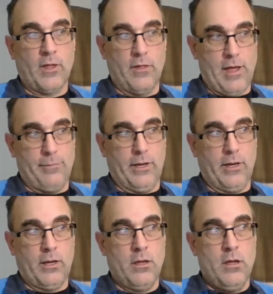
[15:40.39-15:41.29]
that
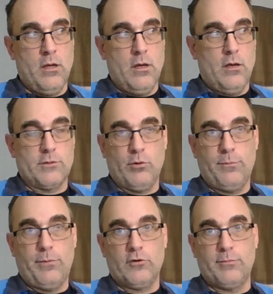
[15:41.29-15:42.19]
being someone who
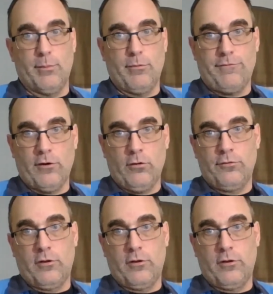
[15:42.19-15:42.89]
appears to be befuddled,